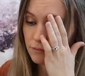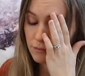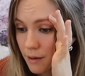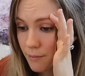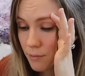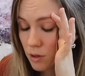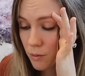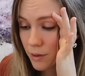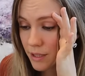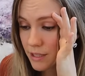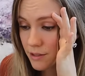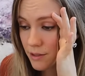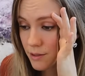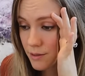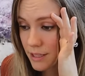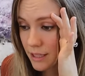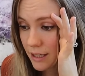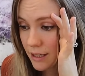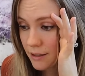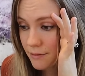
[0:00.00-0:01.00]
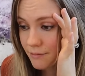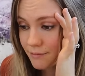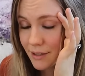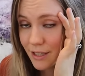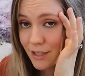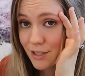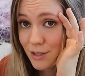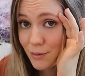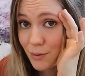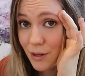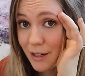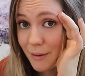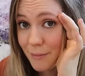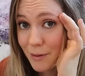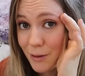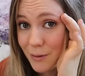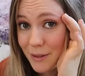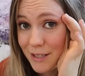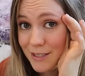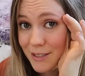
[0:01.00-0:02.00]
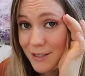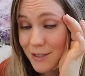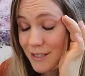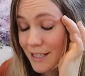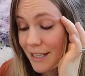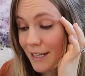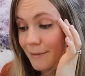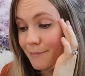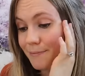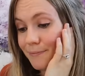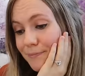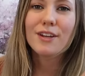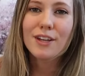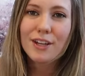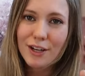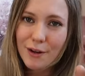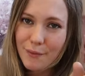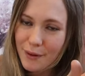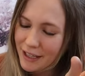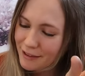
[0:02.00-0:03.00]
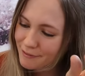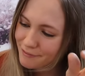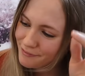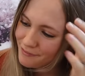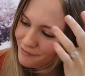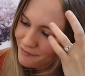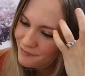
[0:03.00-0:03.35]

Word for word: I'm always losing it. I swear I'm always losing it. You know what?